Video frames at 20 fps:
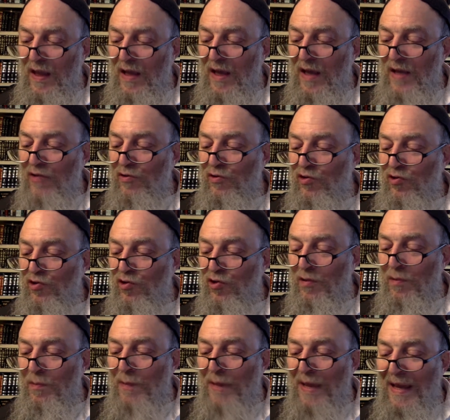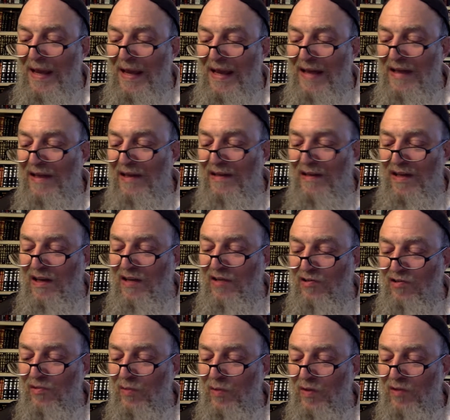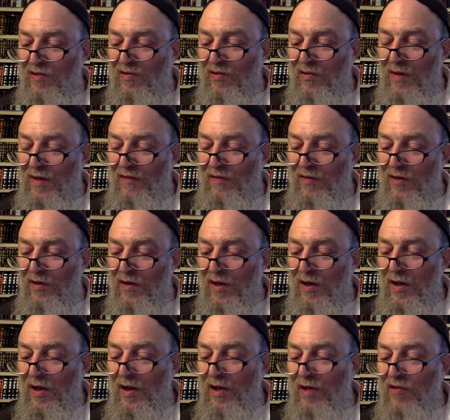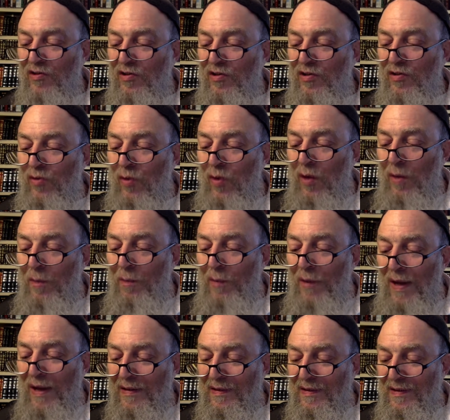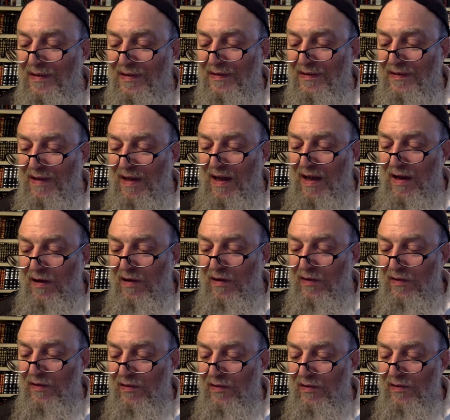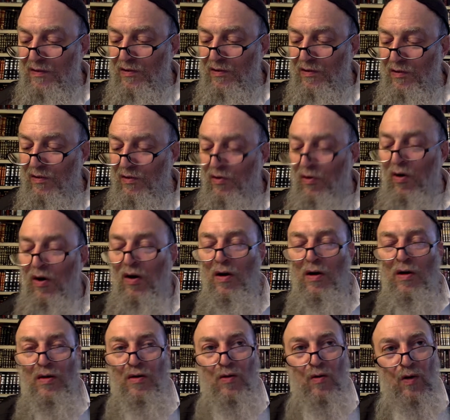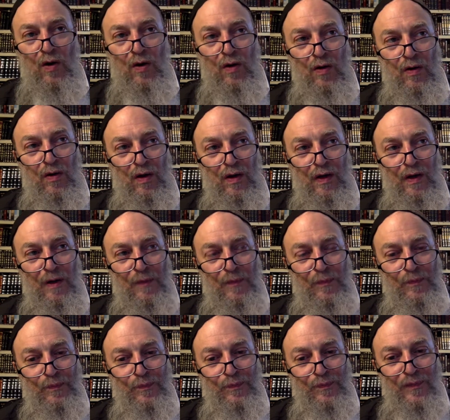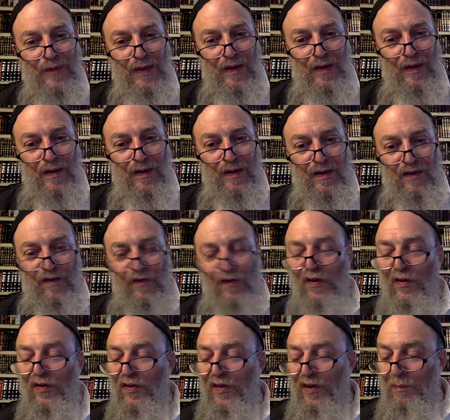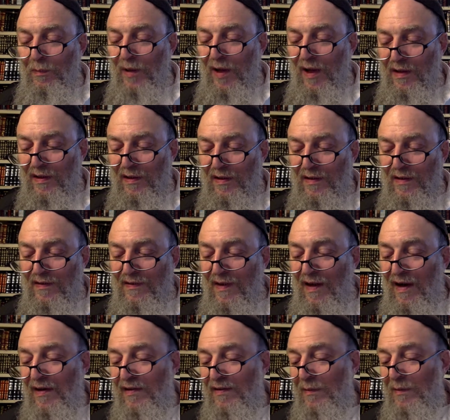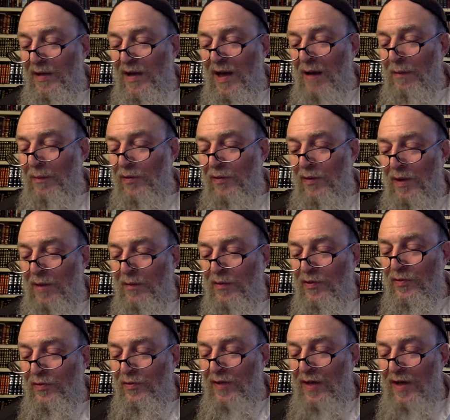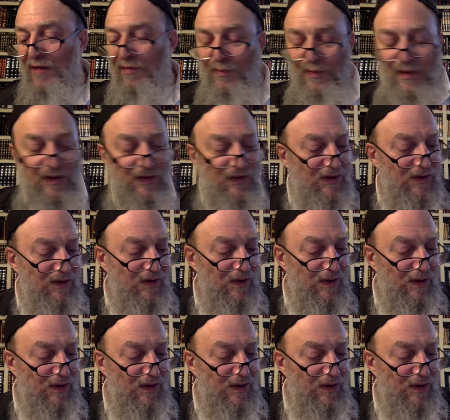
And you shouldn't pay any attention whatsoever to your bodily desires, your filthy bodily desires. I mean, hamatunaf means